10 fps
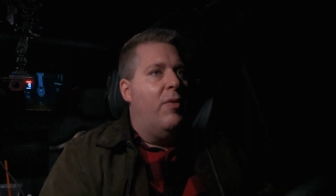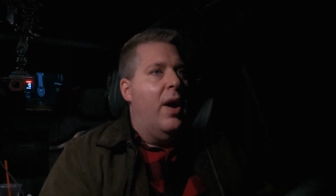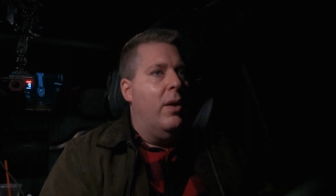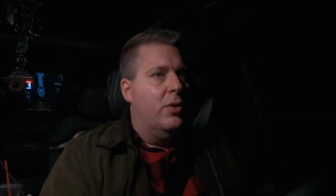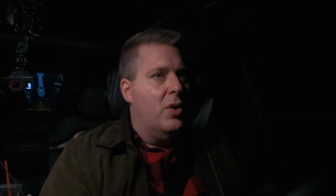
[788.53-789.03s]

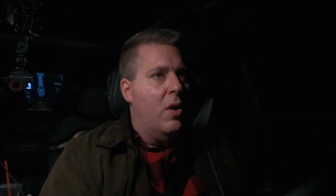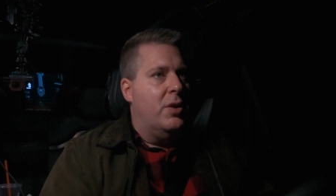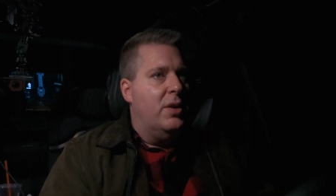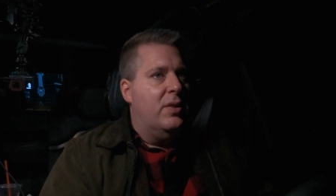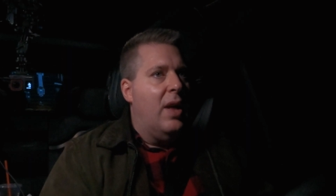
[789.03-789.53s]
final
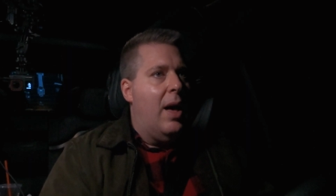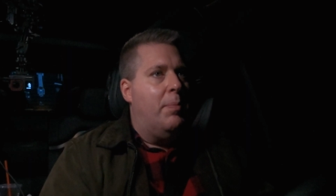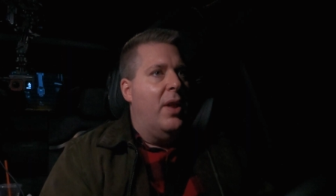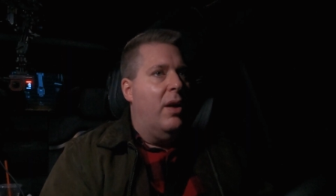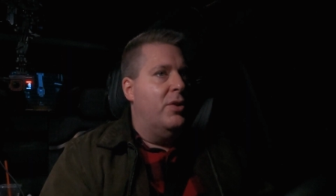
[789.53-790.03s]
charging stop
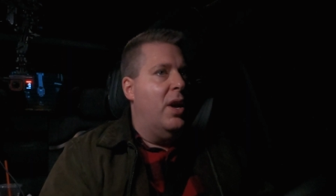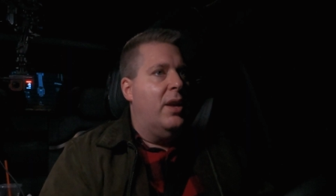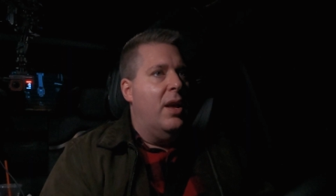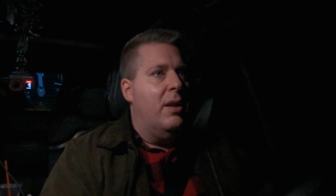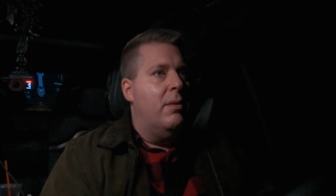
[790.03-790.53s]
and I'll
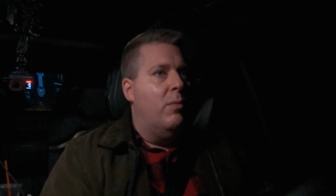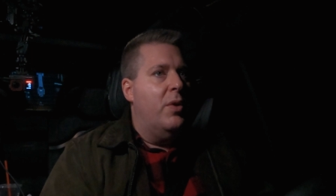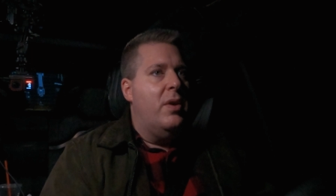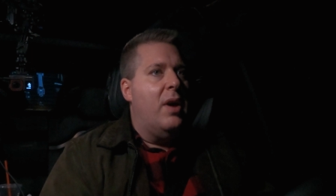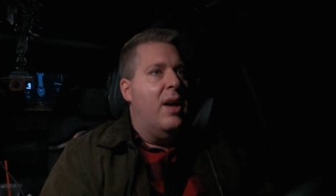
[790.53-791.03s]
check in
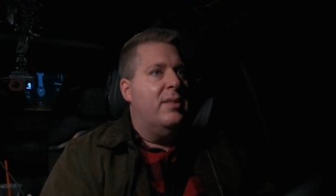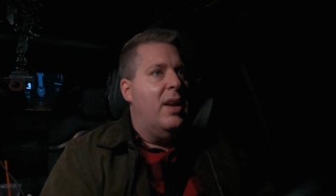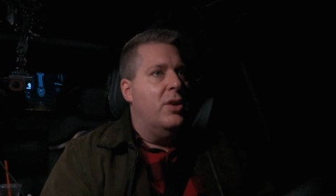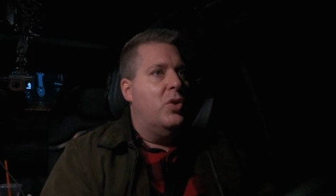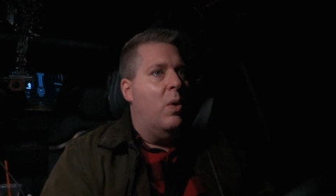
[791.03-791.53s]
with you guys
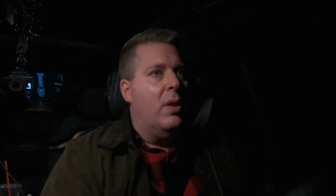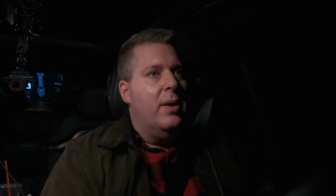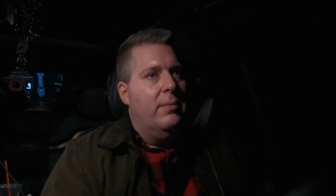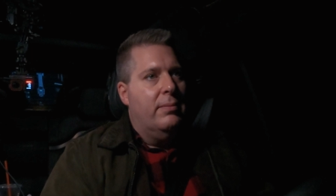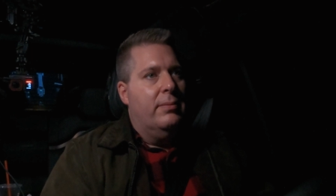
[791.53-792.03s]
again shortly.